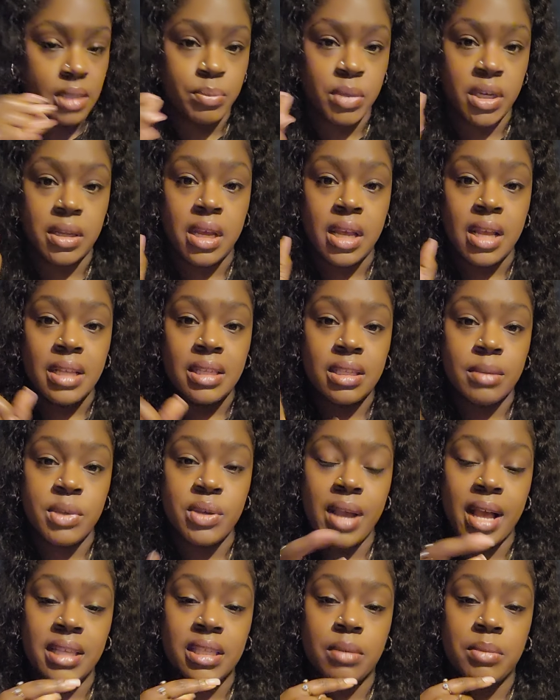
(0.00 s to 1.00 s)
But some of you
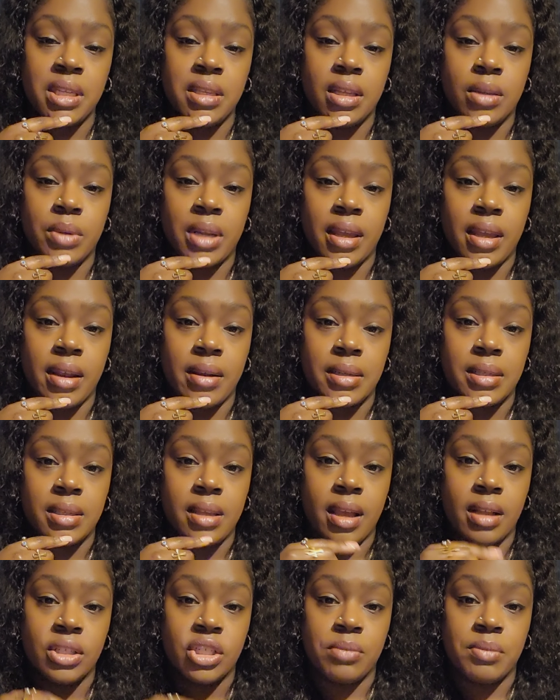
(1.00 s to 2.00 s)
guys could be dealing with air
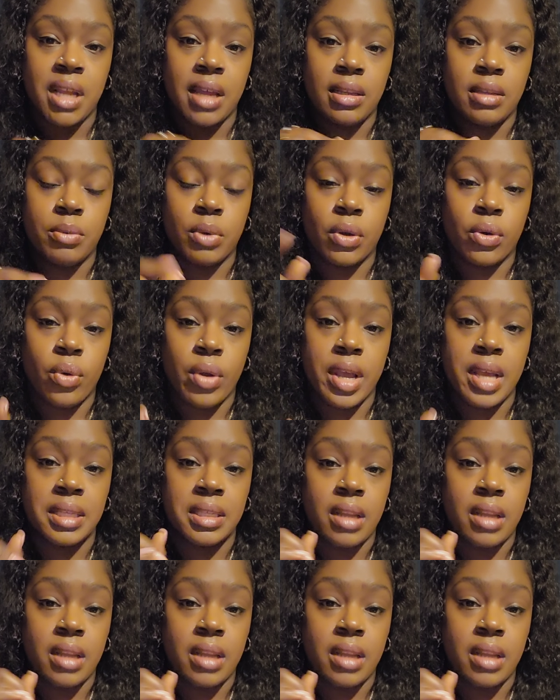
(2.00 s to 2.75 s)
sign, Gemini, Libra, Aquarius.